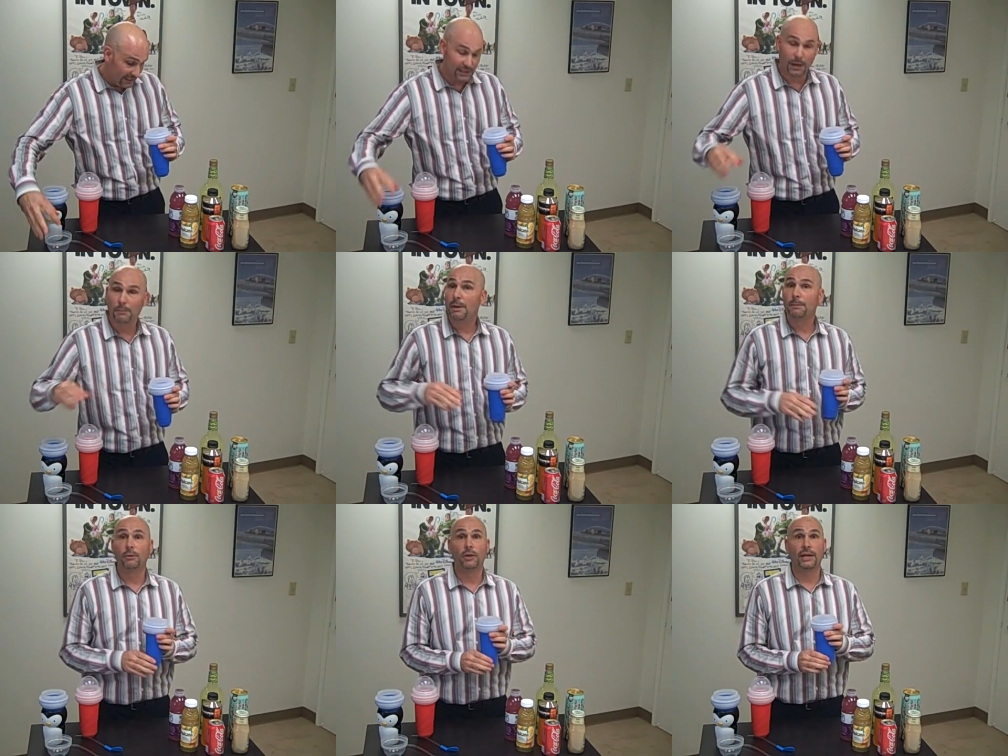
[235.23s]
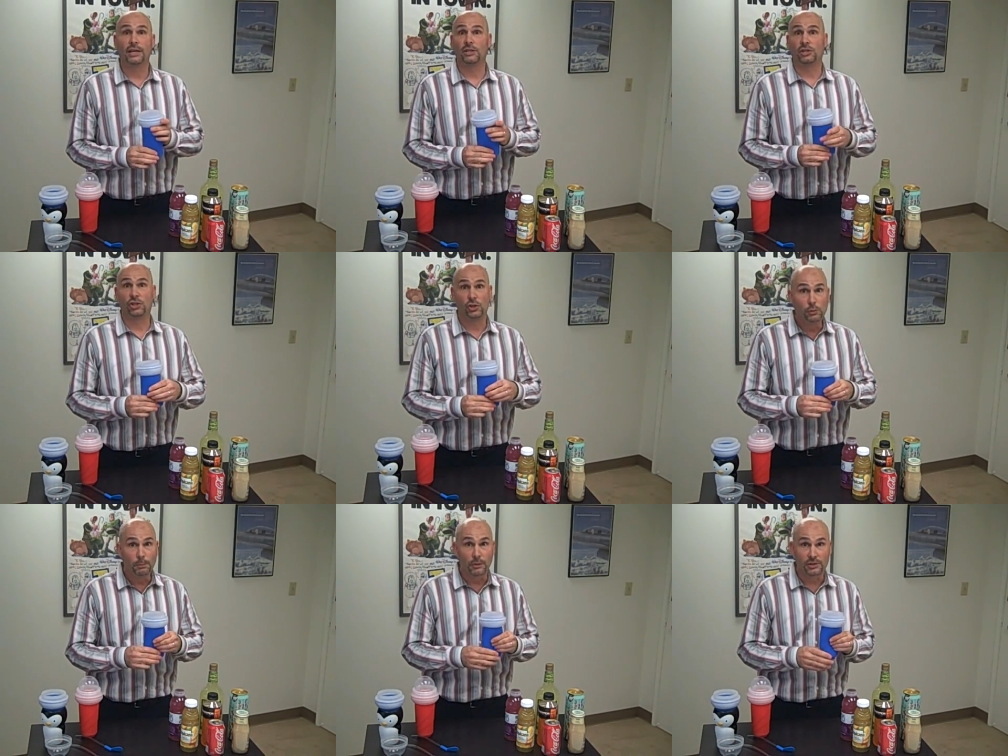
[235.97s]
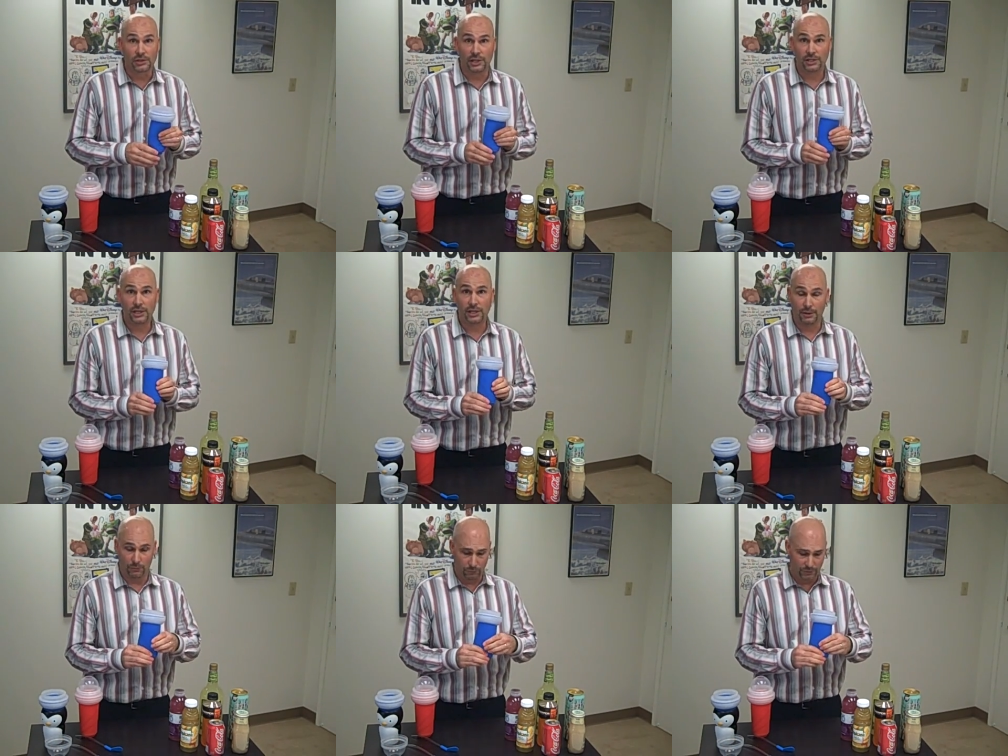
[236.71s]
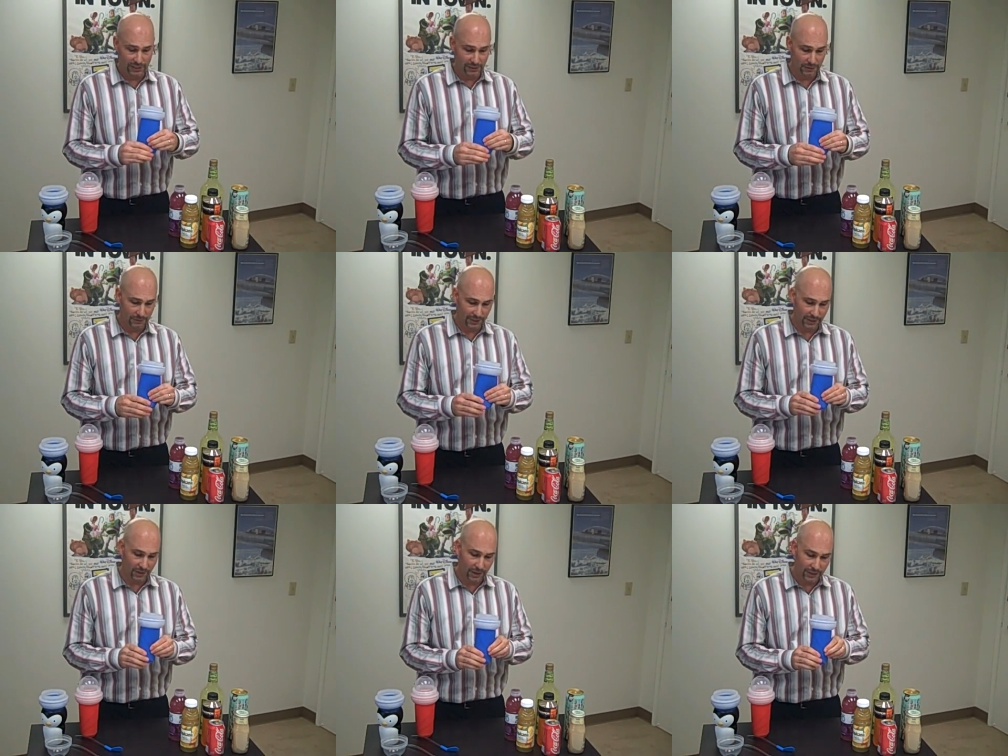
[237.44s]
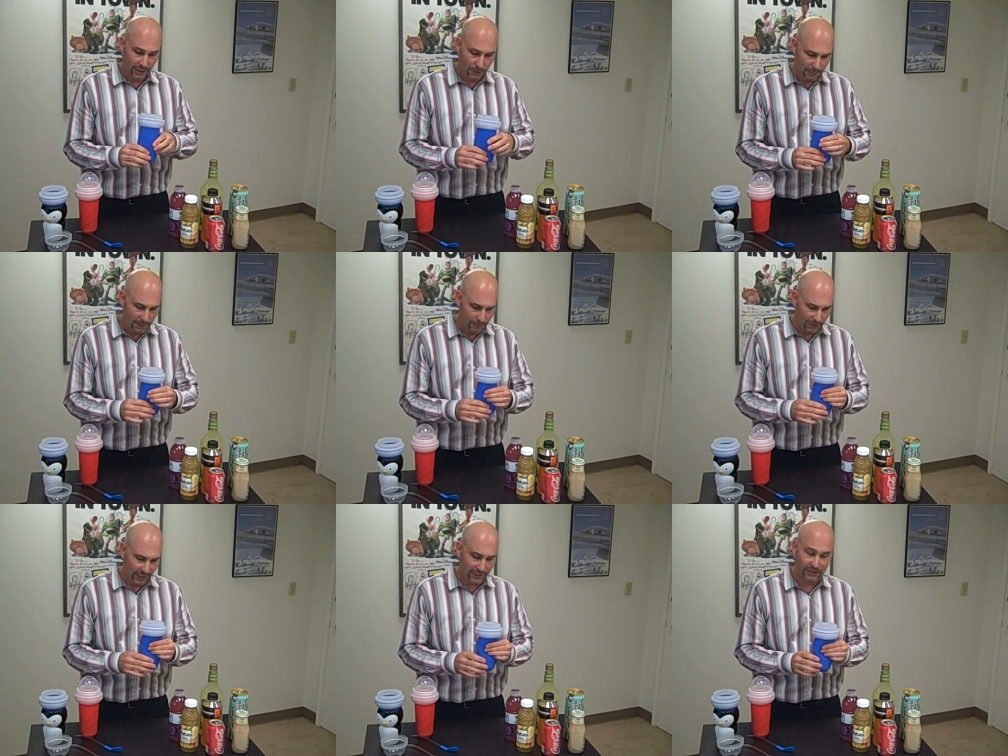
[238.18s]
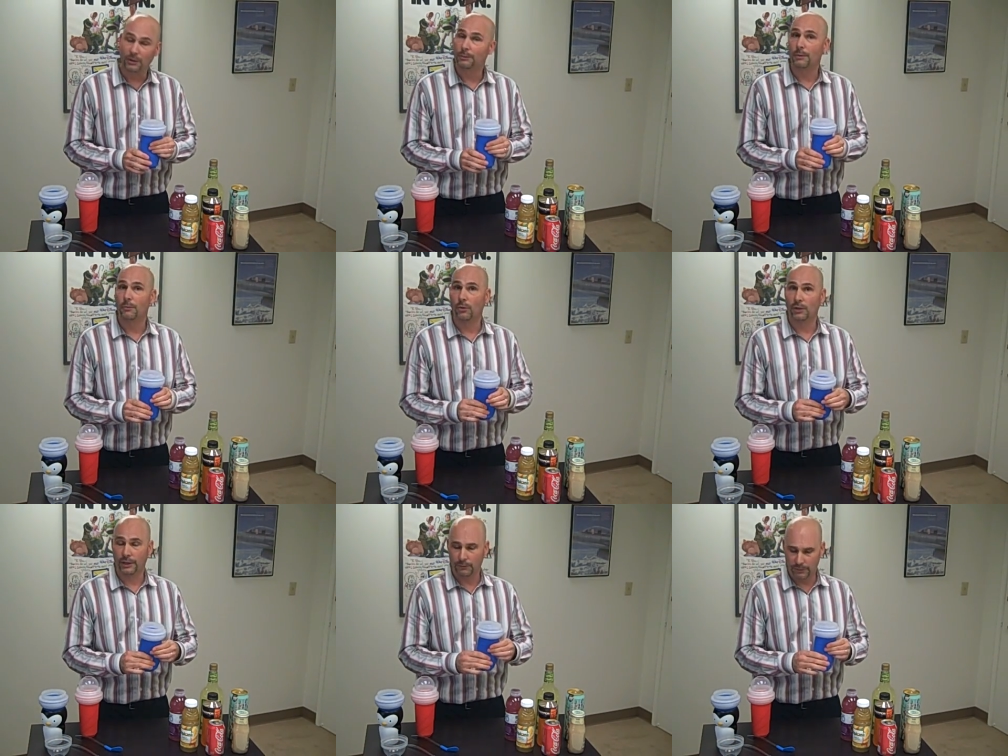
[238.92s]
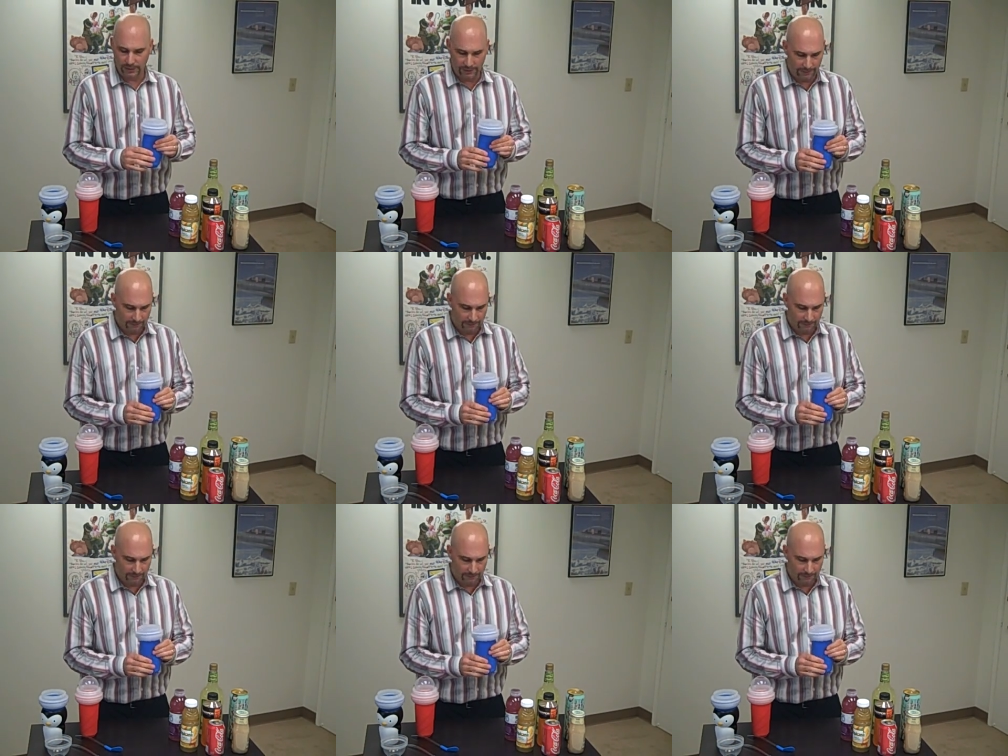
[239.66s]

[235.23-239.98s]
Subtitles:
Some people like it super slushy and really, really hard. Other people like a little bit more liquid.